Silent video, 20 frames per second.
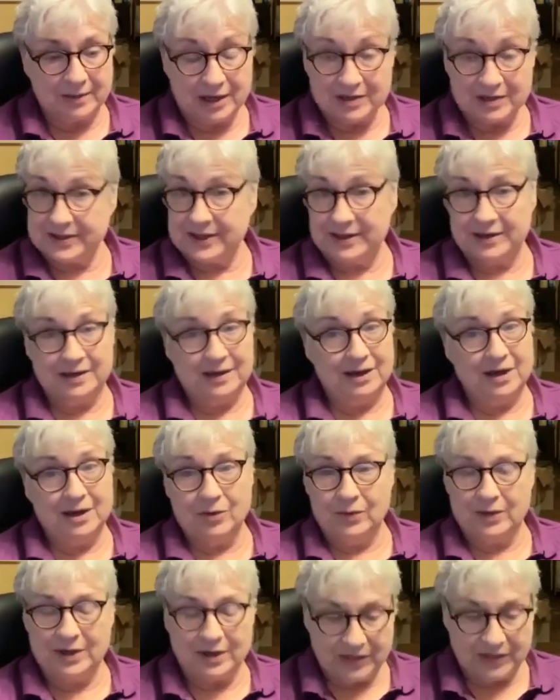because I didn't
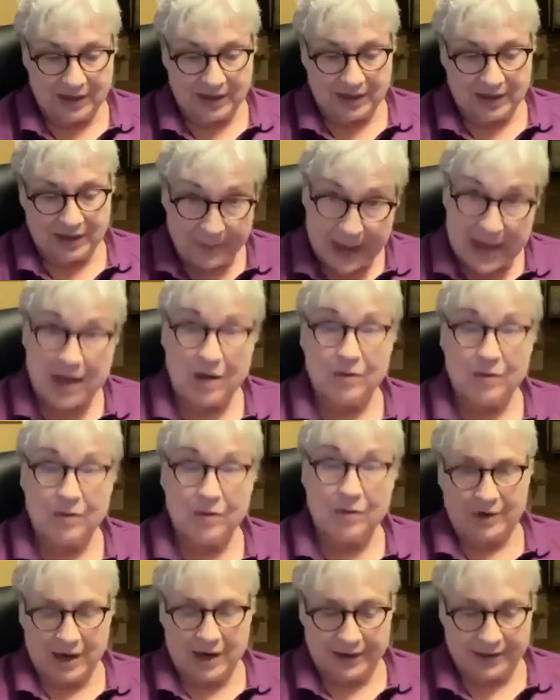know anything about
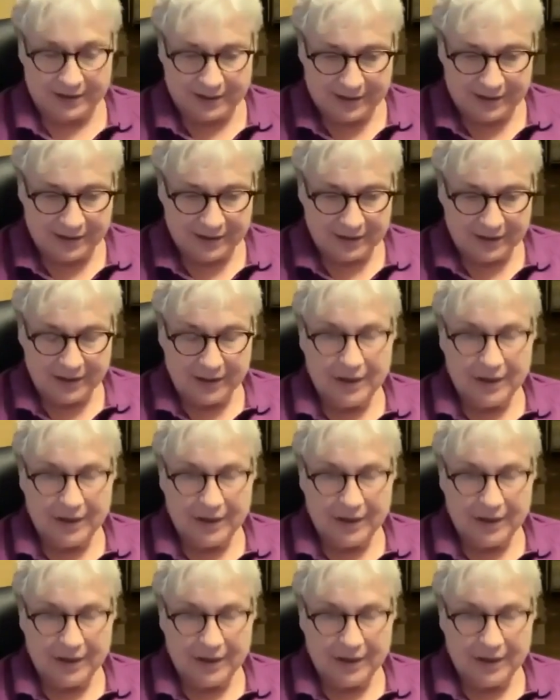writing,